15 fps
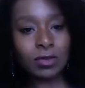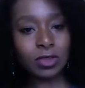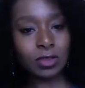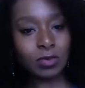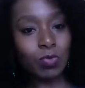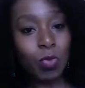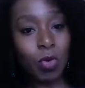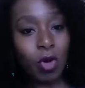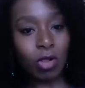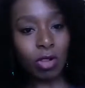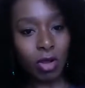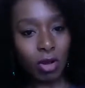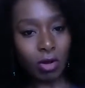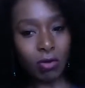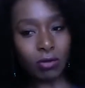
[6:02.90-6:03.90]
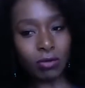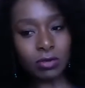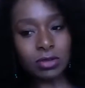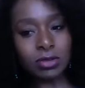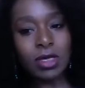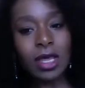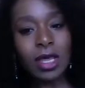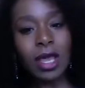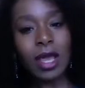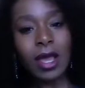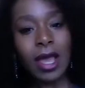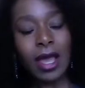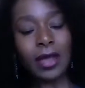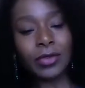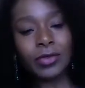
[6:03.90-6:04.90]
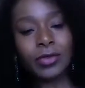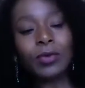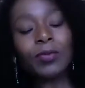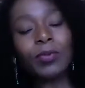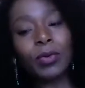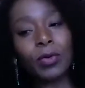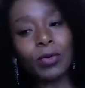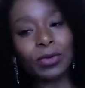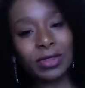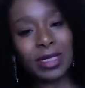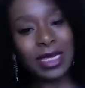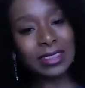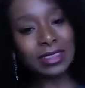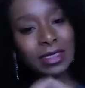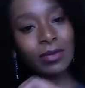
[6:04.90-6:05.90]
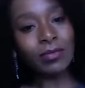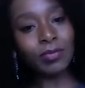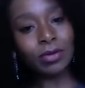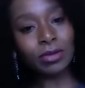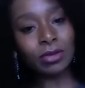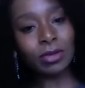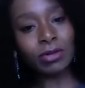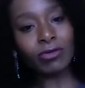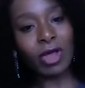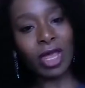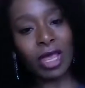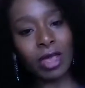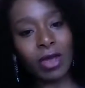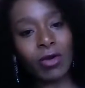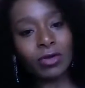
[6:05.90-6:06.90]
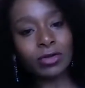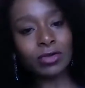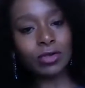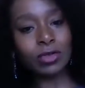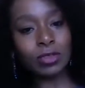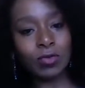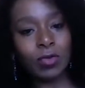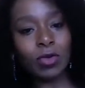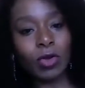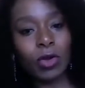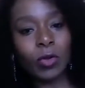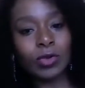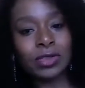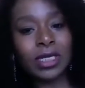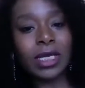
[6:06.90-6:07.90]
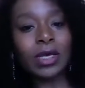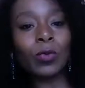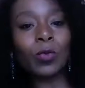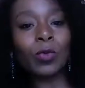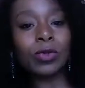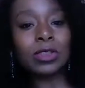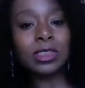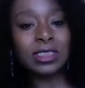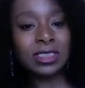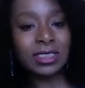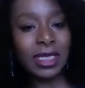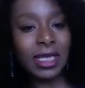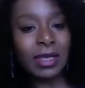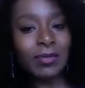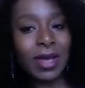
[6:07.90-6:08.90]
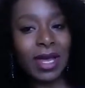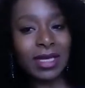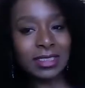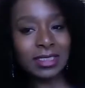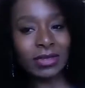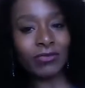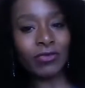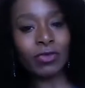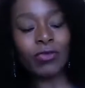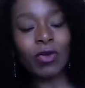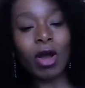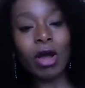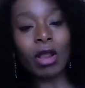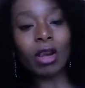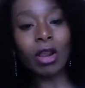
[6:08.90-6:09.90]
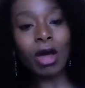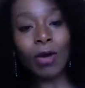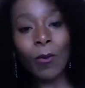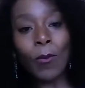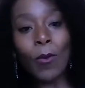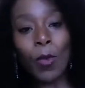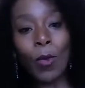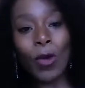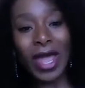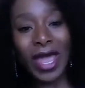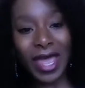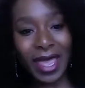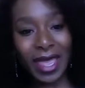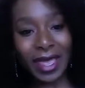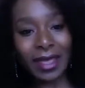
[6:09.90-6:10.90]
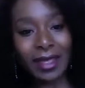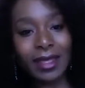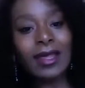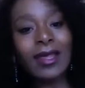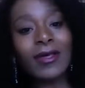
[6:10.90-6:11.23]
small holes, and you put that same bundle of hair onto the small holes, it will seem as if you've got a lot more hair